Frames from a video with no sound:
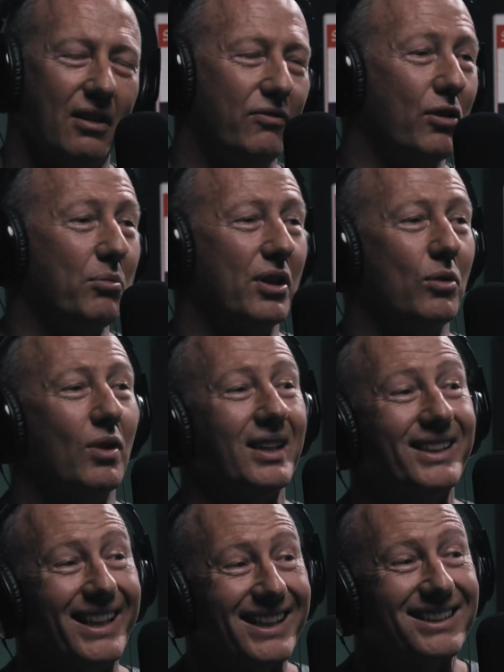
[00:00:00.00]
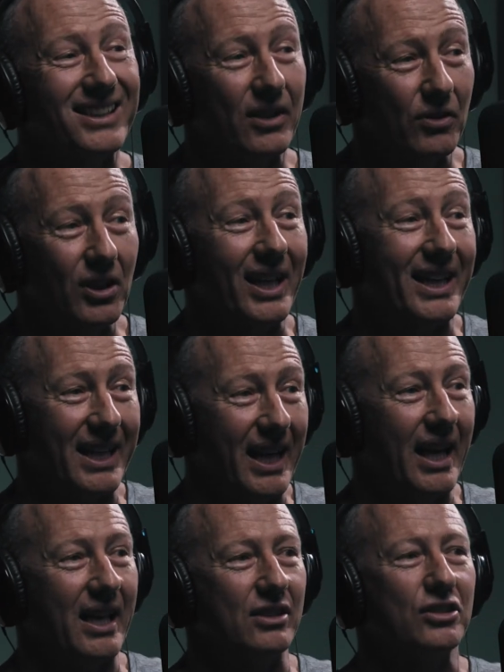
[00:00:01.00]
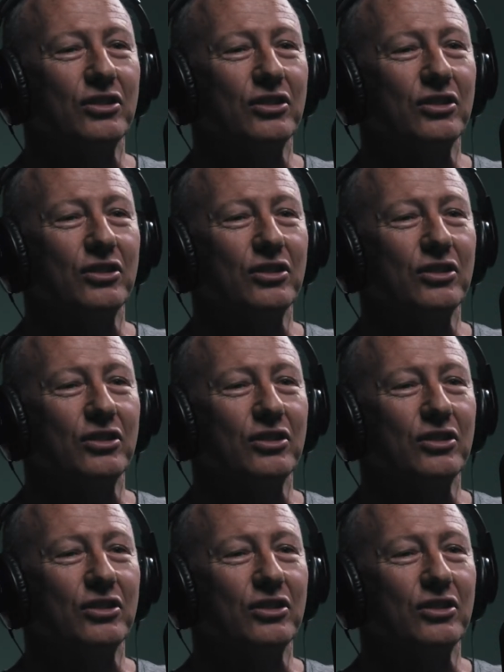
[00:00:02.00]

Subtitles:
Formula One, next level again.